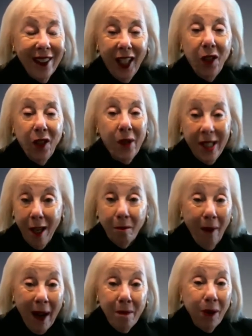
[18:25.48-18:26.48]
He was in
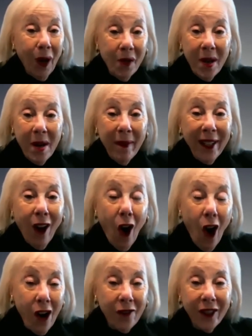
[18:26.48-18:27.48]
my program at
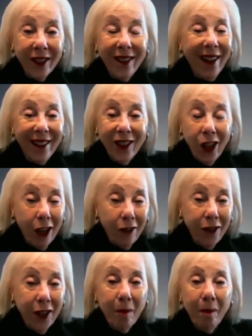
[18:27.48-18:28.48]
Harvard. I
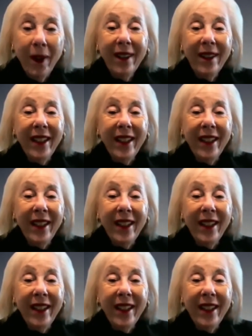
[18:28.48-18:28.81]
love him.